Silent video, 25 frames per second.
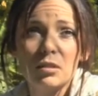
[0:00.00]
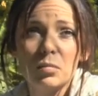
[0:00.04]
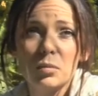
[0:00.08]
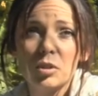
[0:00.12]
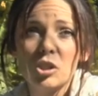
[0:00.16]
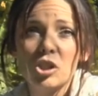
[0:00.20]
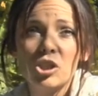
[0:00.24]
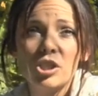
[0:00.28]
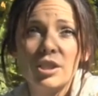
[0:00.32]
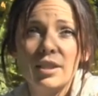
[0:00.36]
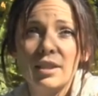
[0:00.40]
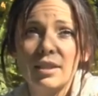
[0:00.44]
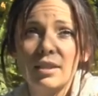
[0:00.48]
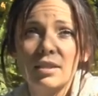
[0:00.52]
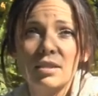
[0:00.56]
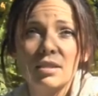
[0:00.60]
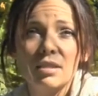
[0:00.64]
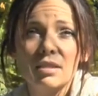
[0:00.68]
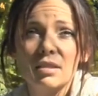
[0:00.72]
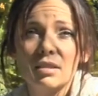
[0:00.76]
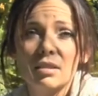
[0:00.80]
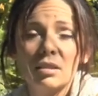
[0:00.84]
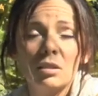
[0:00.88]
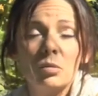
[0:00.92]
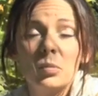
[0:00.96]
It was shared,
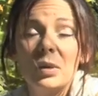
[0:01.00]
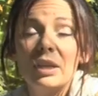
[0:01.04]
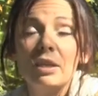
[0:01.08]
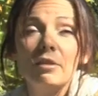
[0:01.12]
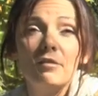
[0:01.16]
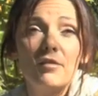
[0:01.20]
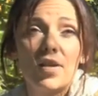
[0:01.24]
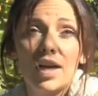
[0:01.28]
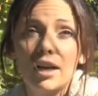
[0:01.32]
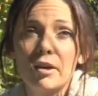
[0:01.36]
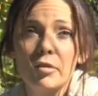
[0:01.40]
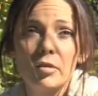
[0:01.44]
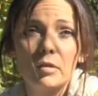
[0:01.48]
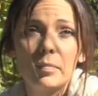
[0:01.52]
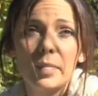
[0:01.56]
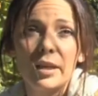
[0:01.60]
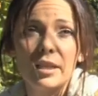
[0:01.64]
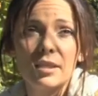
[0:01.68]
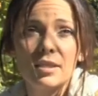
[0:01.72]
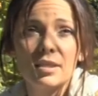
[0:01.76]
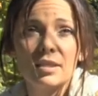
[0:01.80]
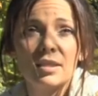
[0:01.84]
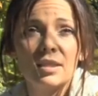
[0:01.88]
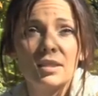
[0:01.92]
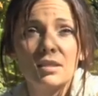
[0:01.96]
it went viral
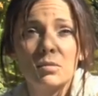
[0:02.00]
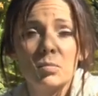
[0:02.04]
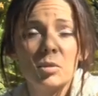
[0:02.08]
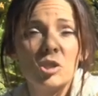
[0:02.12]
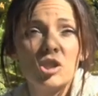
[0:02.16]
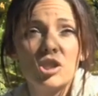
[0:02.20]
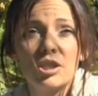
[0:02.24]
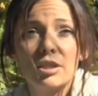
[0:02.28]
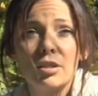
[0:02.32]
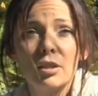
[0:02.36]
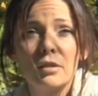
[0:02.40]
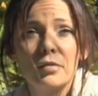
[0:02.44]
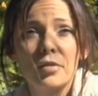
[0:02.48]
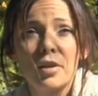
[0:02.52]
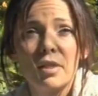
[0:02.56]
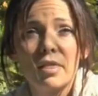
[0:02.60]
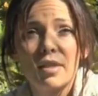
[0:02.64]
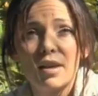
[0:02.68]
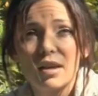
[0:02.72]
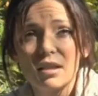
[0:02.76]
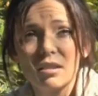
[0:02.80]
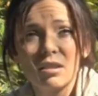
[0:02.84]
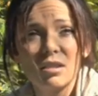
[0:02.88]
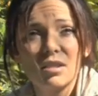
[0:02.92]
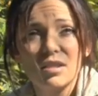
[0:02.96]
basically, it was shared over
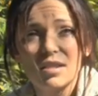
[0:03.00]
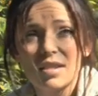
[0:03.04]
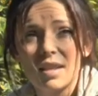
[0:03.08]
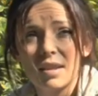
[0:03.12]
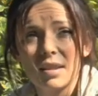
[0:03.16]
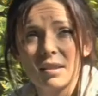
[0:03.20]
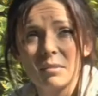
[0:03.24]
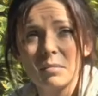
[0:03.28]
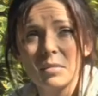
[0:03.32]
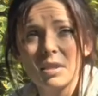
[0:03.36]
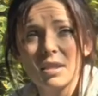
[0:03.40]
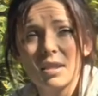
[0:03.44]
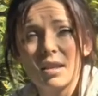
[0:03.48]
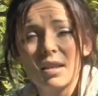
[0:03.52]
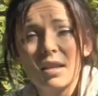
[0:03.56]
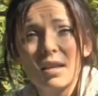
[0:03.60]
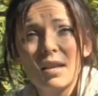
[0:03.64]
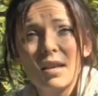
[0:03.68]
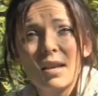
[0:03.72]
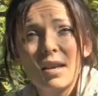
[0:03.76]
1,000 times.